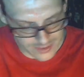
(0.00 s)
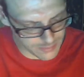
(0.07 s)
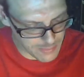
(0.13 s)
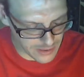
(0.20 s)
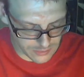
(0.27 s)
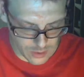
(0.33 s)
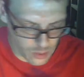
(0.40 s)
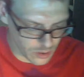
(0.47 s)

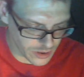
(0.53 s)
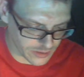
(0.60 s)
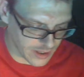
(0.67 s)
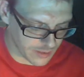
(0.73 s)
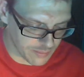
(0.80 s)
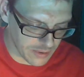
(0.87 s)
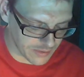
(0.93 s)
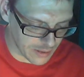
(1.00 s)
smells gorgeous.
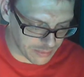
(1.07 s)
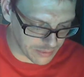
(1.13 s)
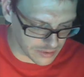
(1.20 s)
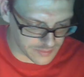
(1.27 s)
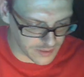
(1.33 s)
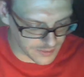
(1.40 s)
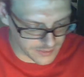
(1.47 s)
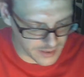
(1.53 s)
That smells
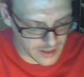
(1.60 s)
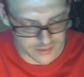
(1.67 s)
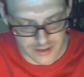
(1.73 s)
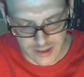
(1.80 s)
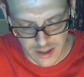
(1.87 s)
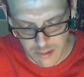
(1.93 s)
absolutely fantastic. Now